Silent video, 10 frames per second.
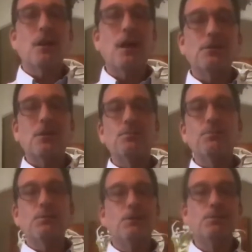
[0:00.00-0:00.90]
as a
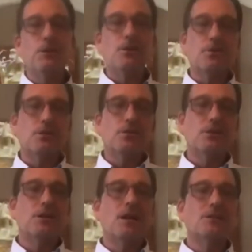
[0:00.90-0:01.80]
PPP or, or
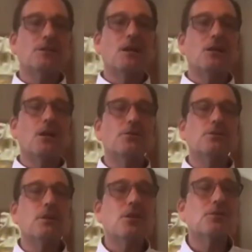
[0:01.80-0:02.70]
EIDL loan.
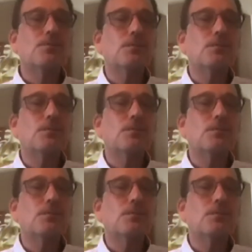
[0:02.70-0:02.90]
Yes.